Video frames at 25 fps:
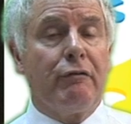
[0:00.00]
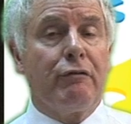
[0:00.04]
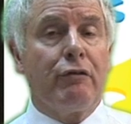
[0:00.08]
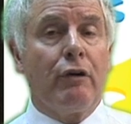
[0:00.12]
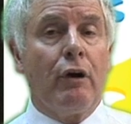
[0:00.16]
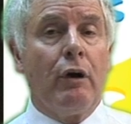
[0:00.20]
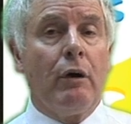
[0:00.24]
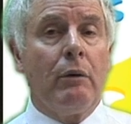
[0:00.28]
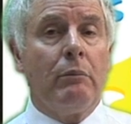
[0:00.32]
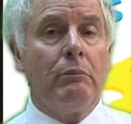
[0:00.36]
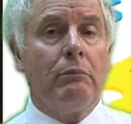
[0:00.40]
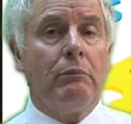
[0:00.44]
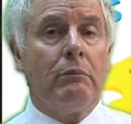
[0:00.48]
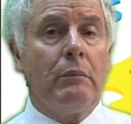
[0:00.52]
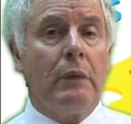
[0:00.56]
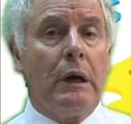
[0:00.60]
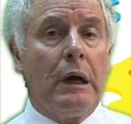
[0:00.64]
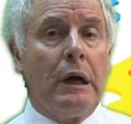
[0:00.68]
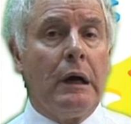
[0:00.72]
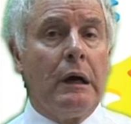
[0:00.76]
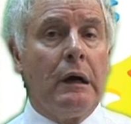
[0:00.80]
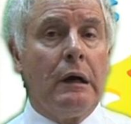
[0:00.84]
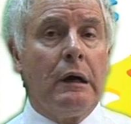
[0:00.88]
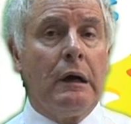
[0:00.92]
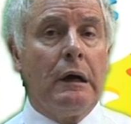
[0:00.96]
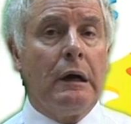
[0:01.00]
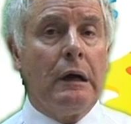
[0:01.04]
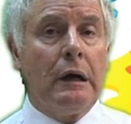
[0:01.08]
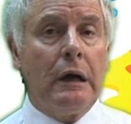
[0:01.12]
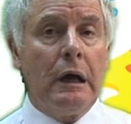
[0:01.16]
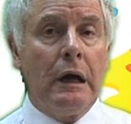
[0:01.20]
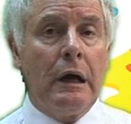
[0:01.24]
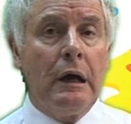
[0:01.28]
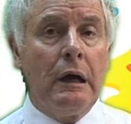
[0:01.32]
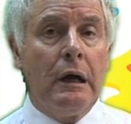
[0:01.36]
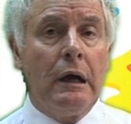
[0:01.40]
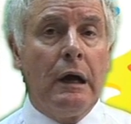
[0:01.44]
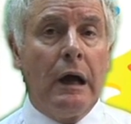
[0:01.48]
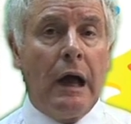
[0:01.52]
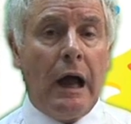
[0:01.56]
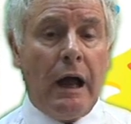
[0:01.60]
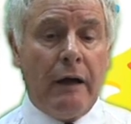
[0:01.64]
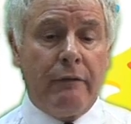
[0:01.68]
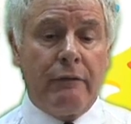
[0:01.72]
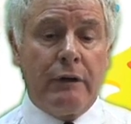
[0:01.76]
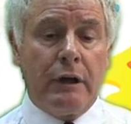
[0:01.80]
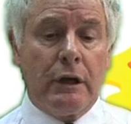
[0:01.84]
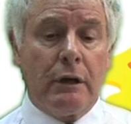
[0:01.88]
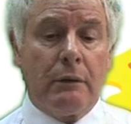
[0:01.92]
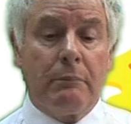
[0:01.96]
from
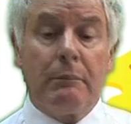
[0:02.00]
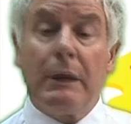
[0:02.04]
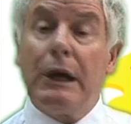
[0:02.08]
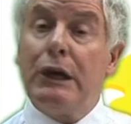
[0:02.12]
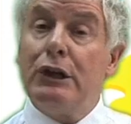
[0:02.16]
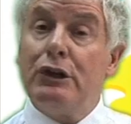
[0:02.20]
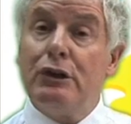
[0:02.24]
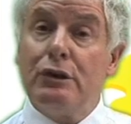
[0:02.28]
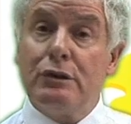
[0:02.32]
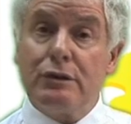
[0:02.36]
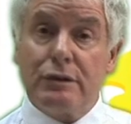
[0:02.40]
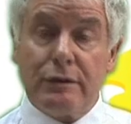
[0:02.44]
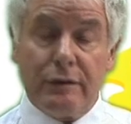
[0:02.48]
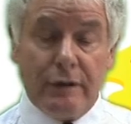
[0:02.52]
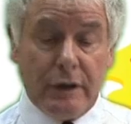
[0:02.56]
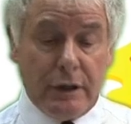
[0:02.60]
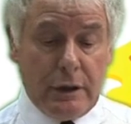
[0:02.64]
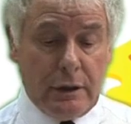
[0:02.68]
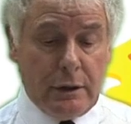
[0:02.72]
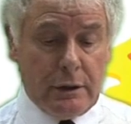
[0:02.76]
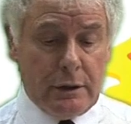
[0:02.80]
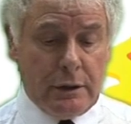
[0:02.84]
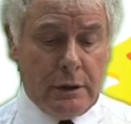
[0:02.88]
having made use of it.